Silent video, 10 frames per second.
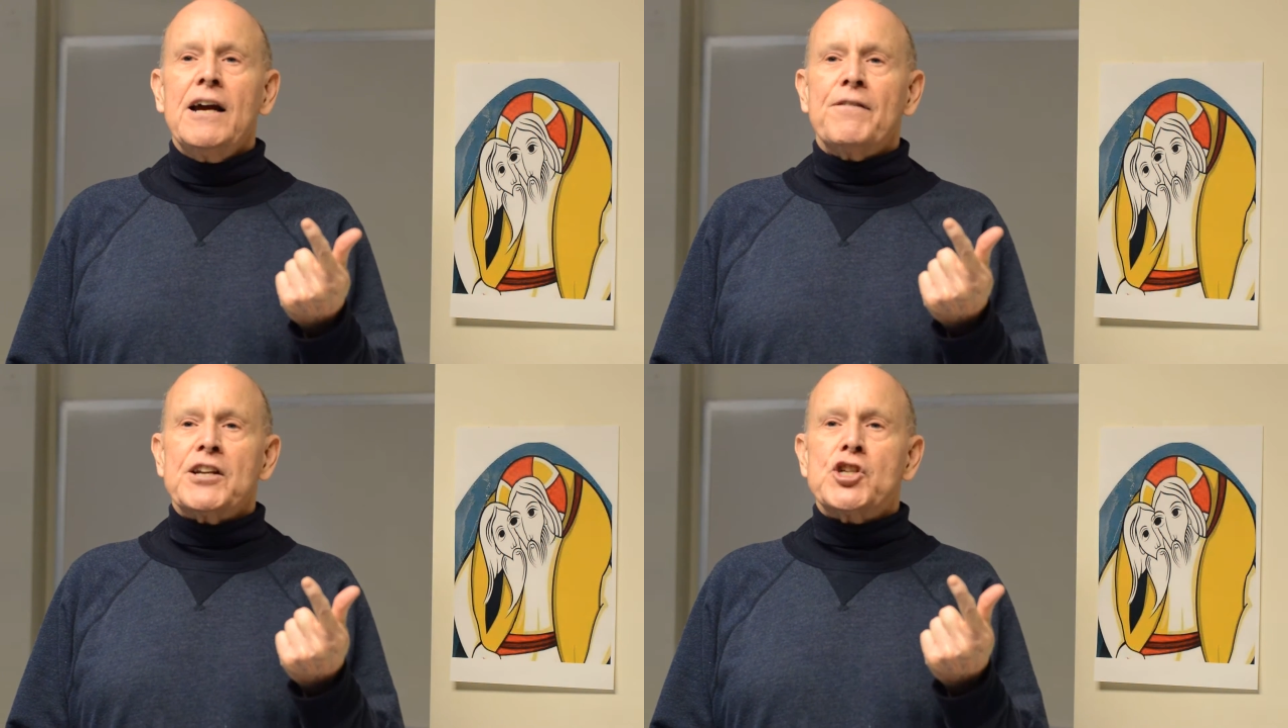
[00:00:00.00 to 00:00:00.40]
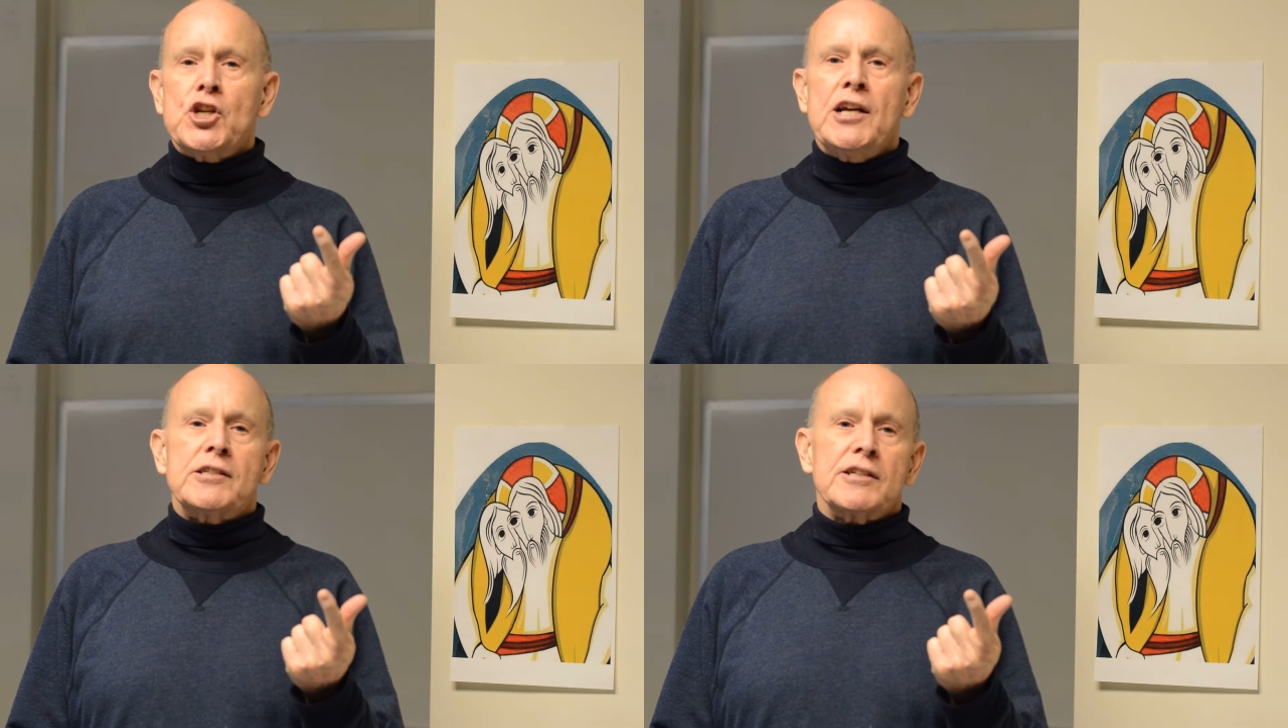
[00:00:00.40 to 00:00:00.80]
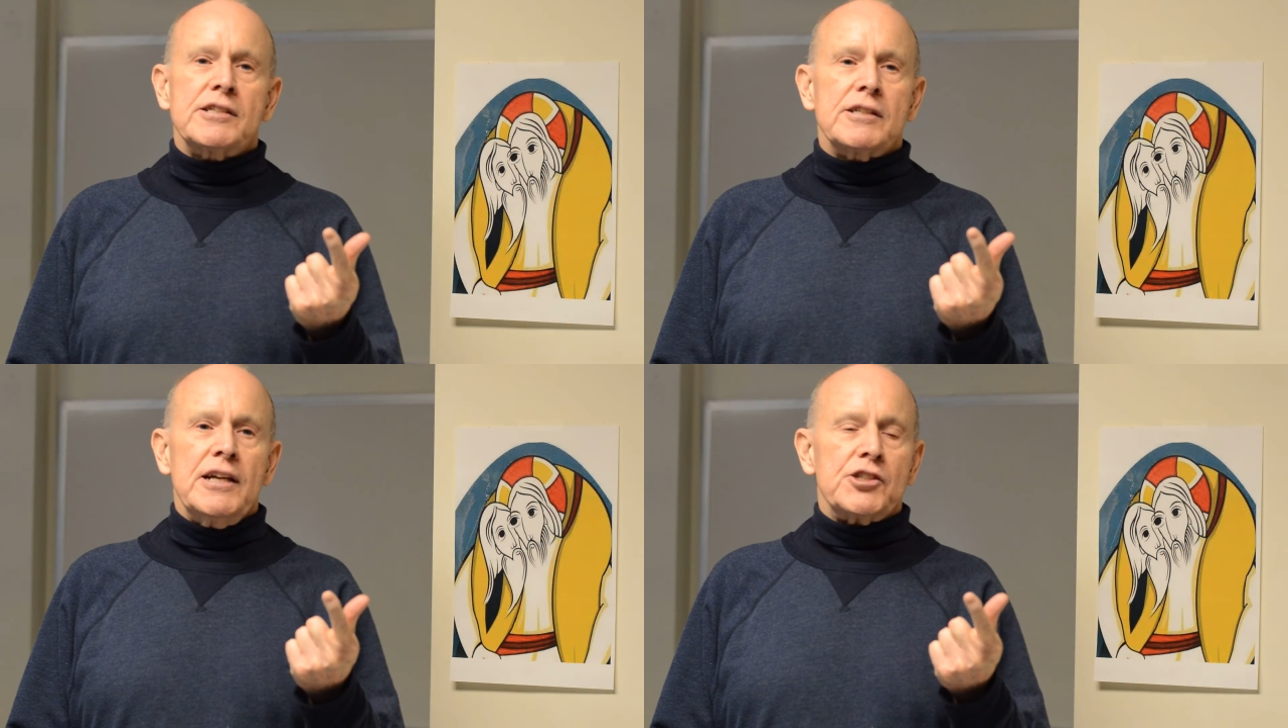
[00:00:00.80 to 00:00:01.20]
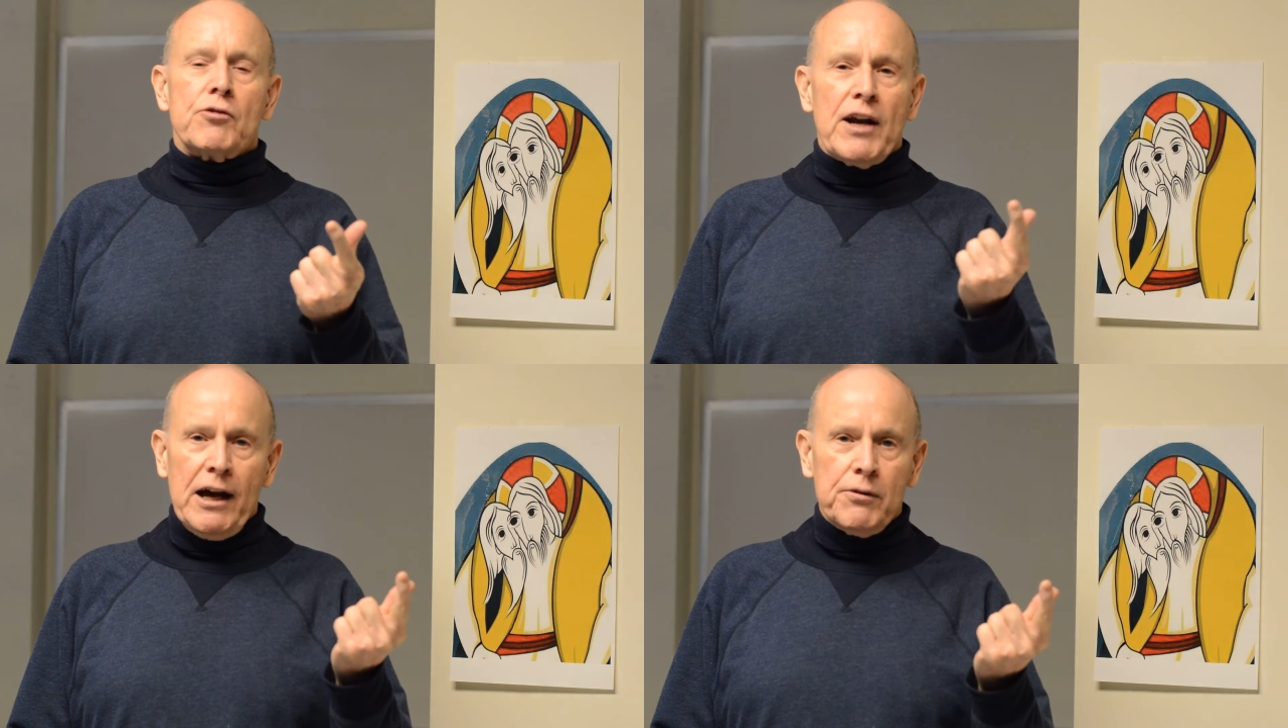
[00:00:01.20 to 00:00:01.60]
that Jesus is
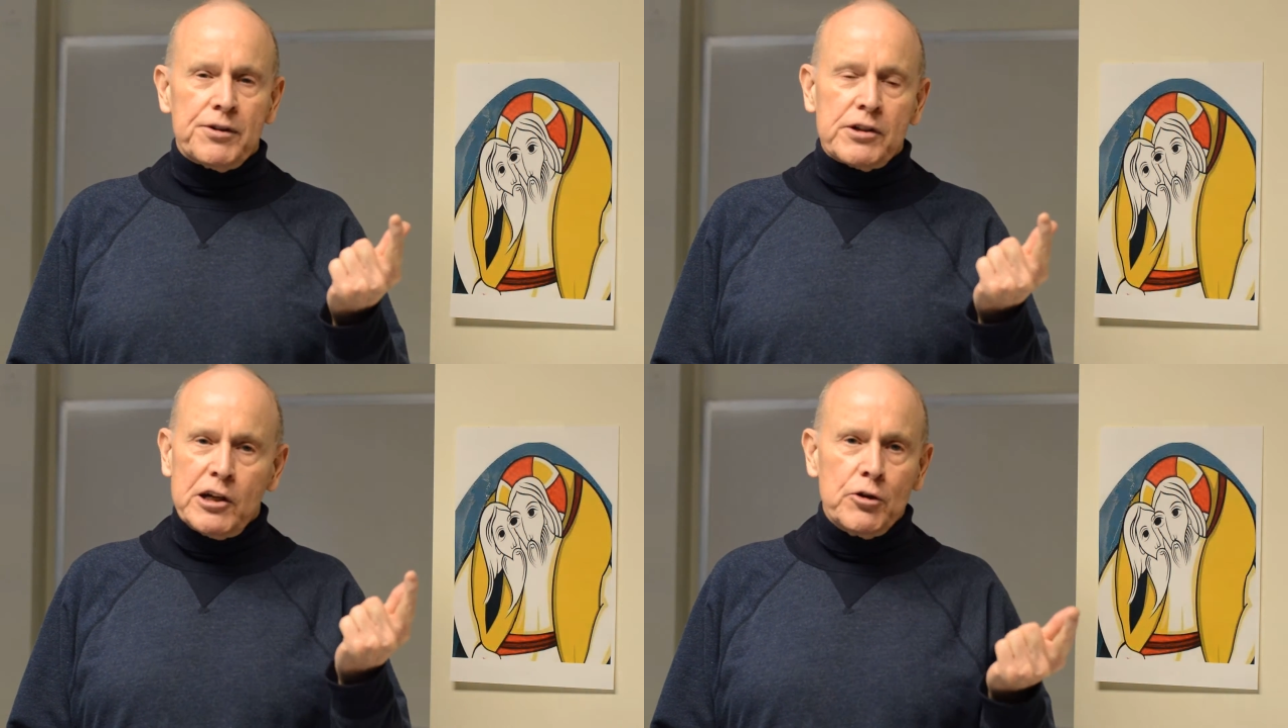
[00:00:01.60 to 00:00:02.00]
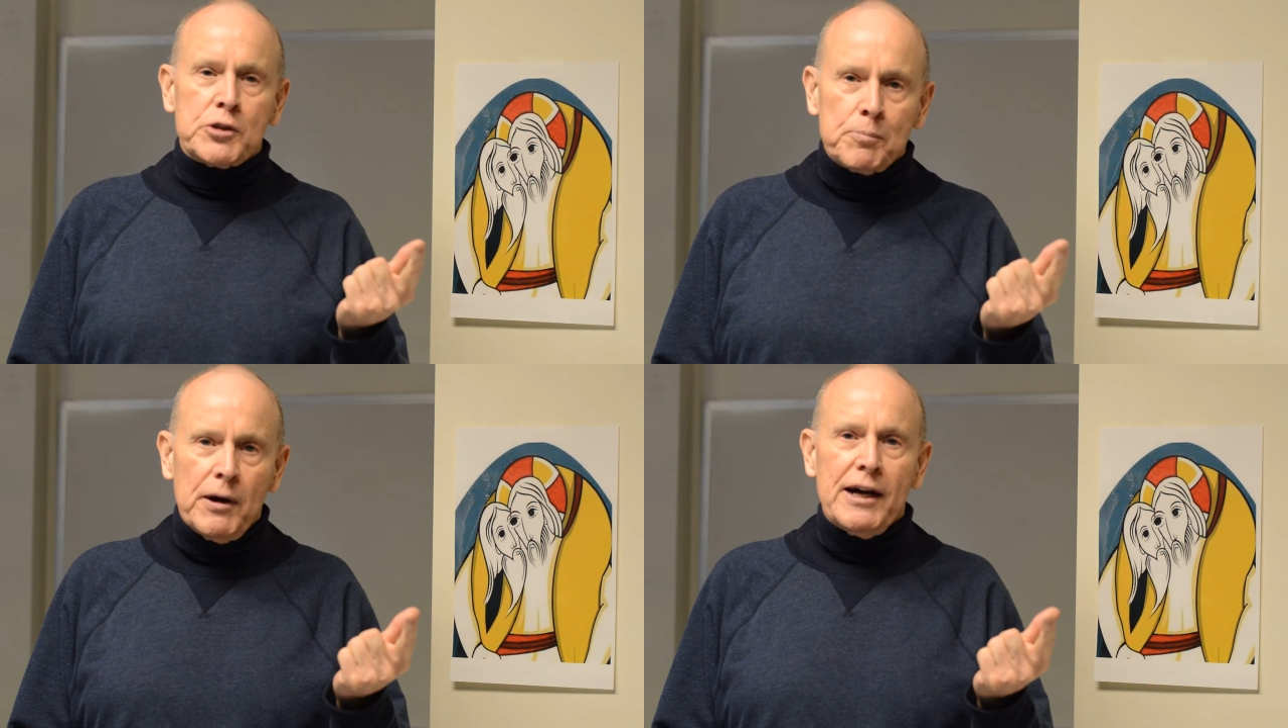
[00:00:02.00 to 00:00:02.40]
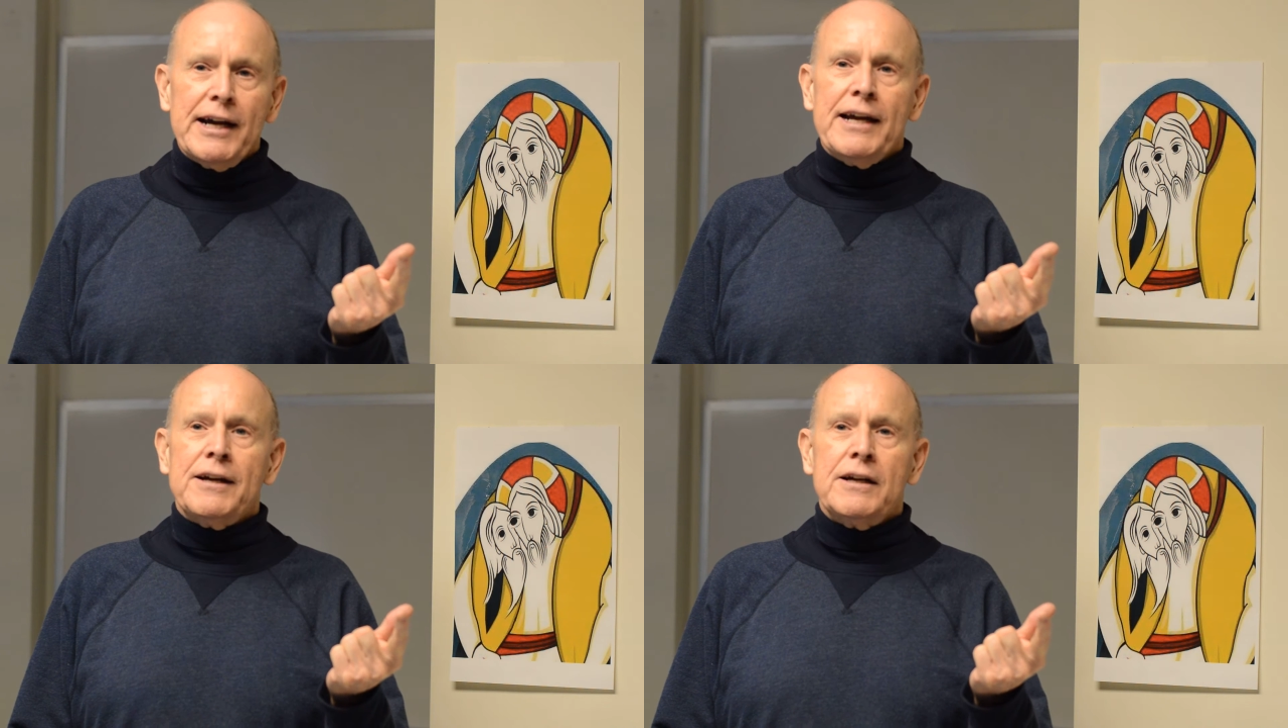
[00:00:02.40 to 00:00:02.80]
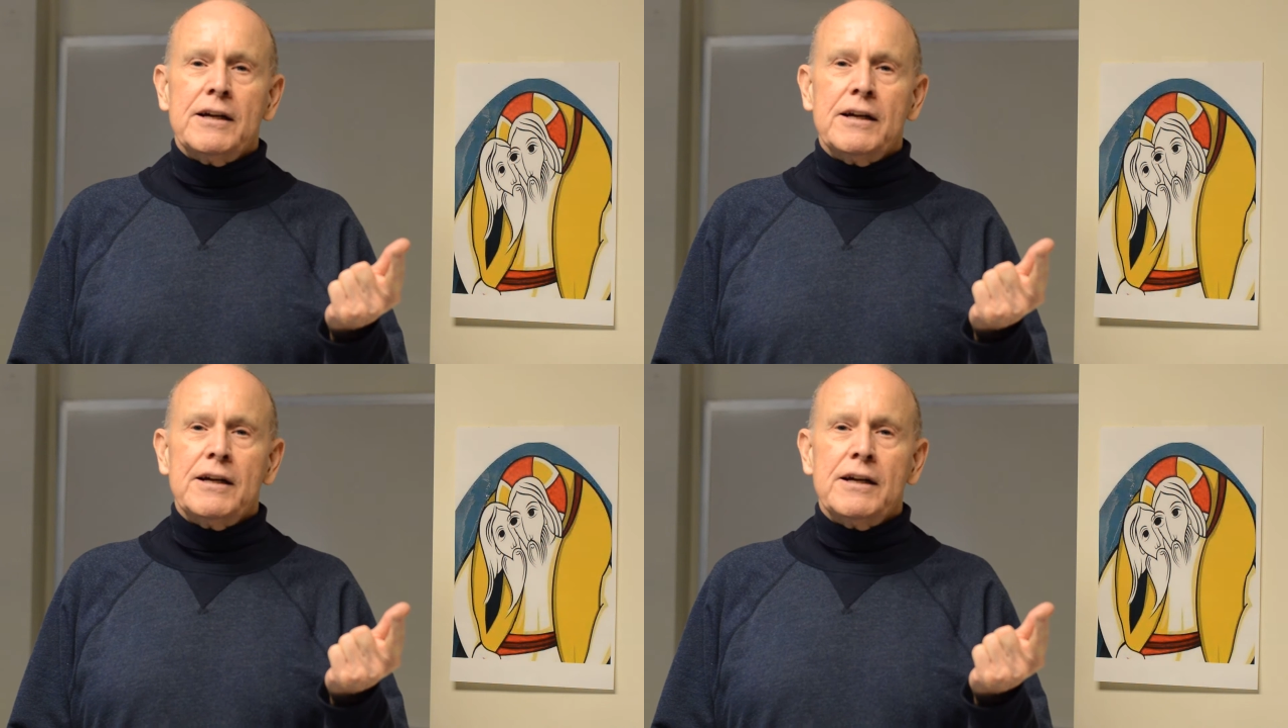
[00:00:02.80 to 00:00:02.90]
around close by.